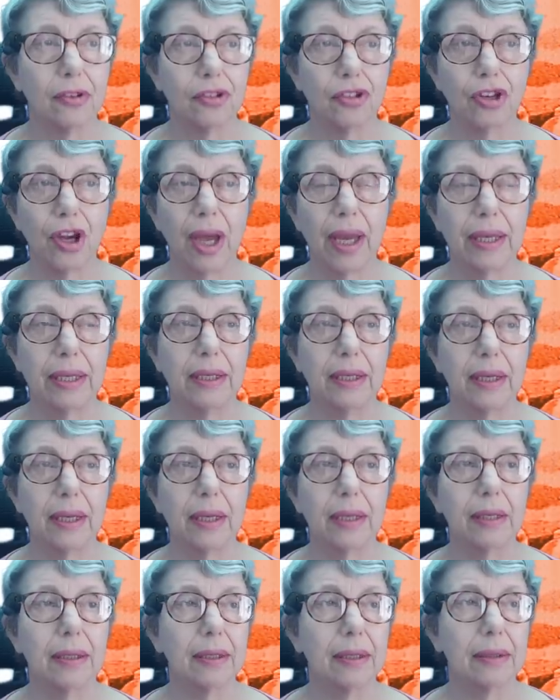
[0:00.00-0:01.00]

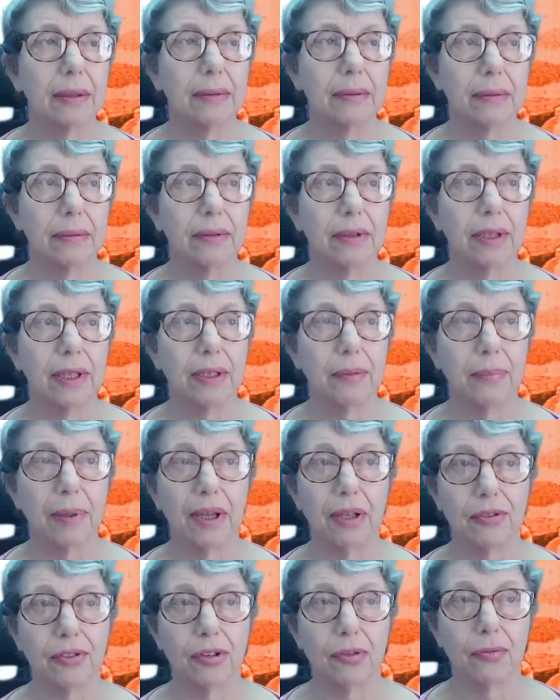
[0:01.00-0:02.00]
China, the
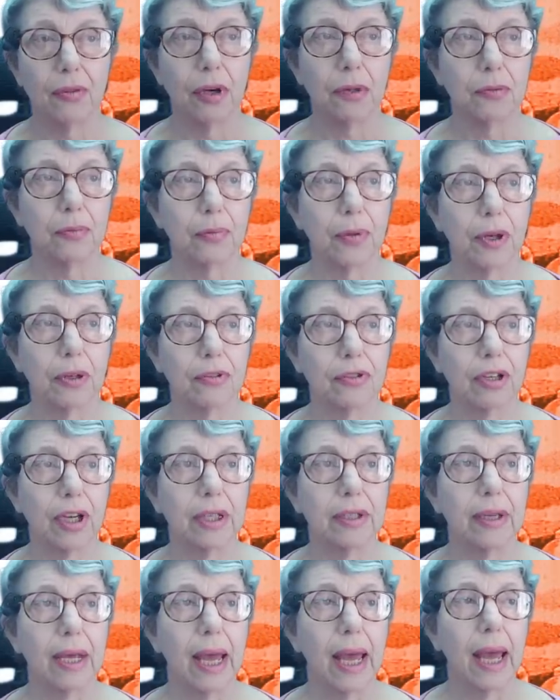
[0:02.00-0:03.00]
Belt and Road
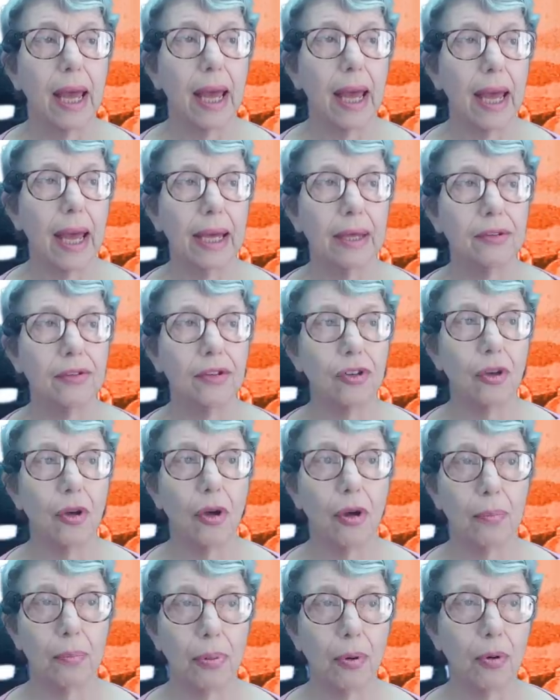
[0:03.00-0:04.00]
Project, and
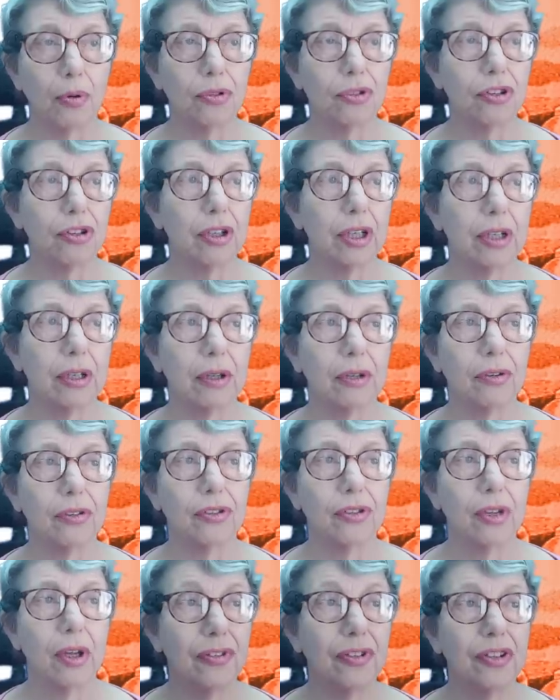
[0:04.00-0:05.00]
uh,
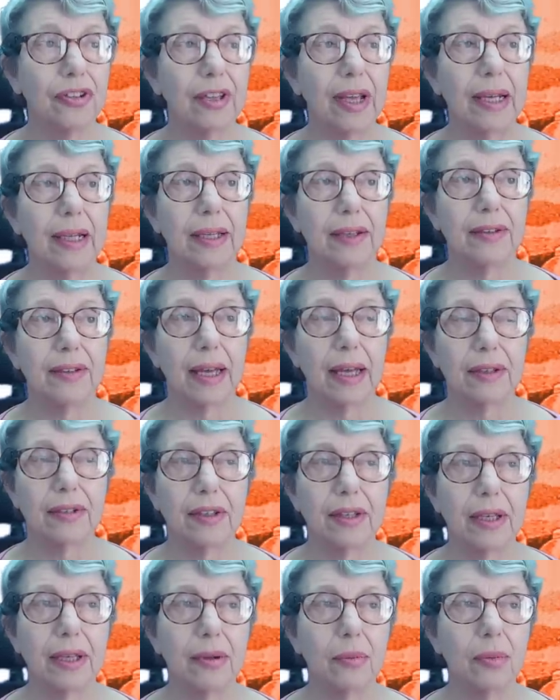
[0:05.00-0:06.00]
Portugal's
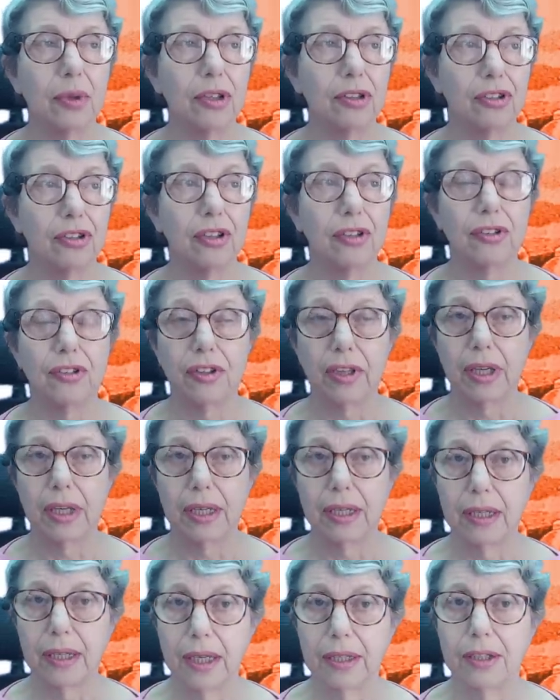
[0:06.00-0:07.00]
Fidelidade, which is
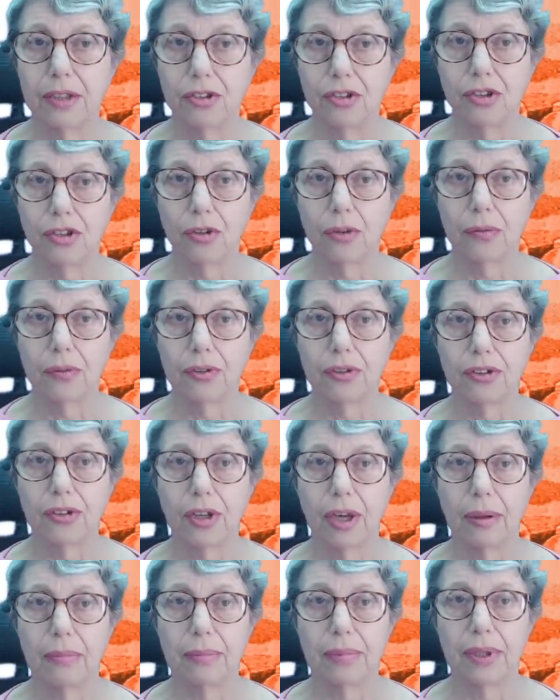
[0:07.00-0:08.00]
a, an insurance
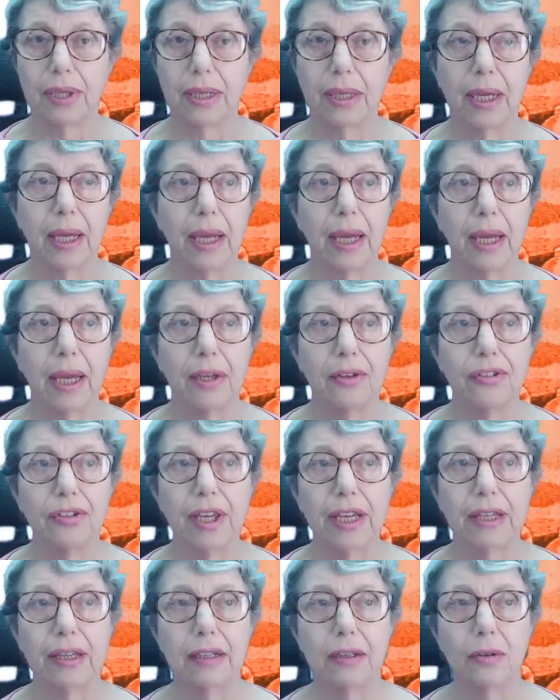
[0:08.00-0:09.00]
company.
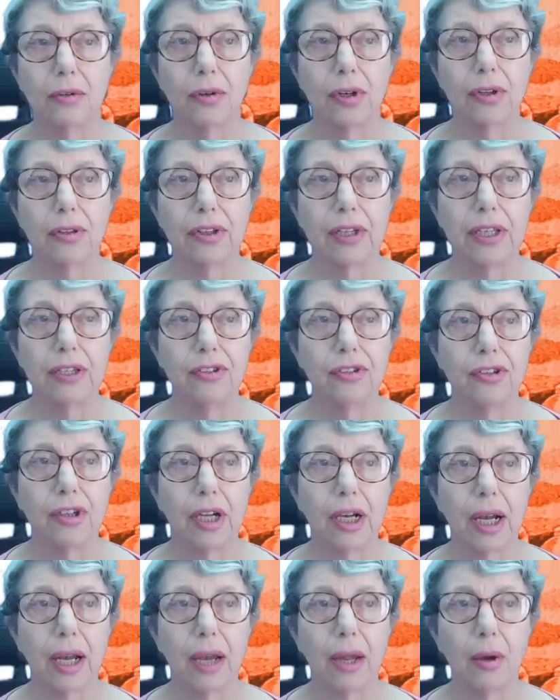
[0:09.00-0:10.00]
Take a look at these
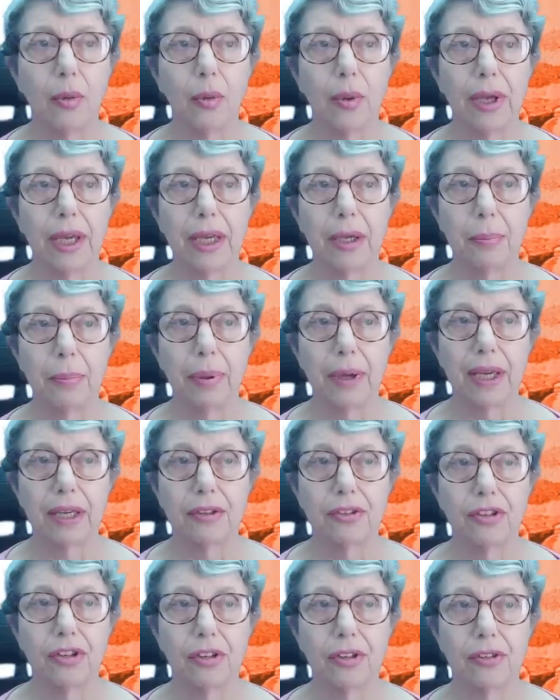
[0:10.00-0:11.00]
glowing
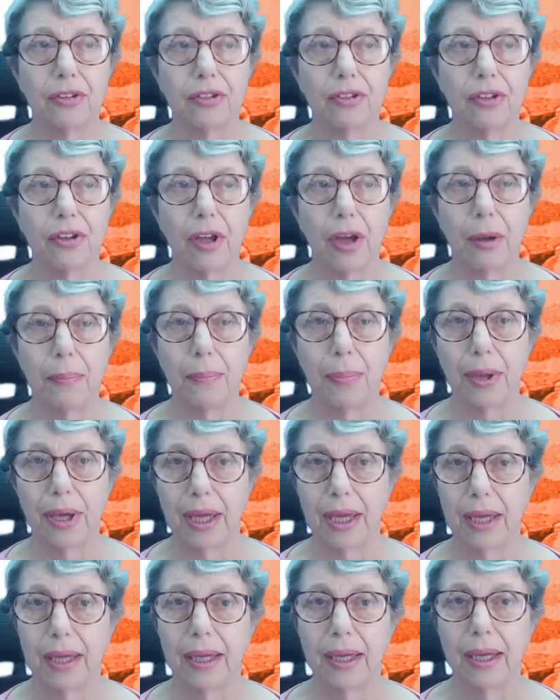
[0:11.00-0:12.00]
pictures up
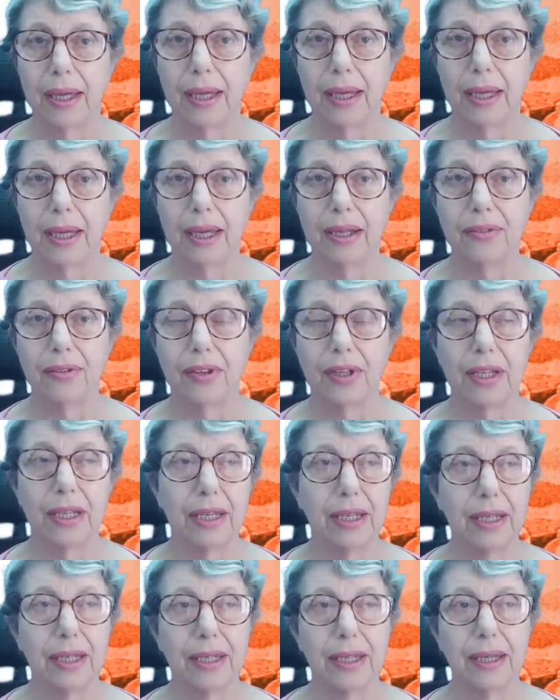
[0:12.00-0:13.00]
here in,
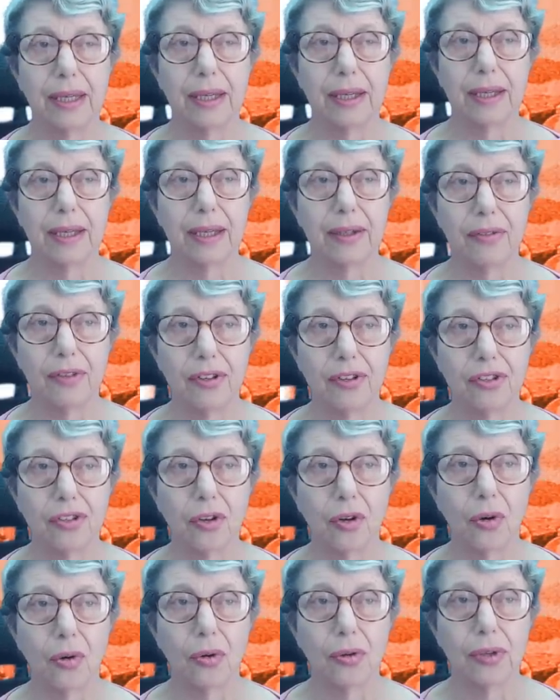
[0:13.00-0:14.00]
the, uh, in this
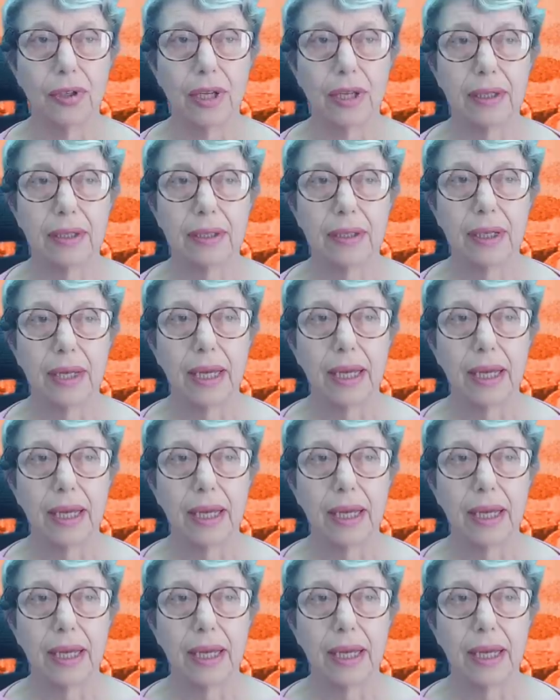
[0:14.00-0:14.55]
corner.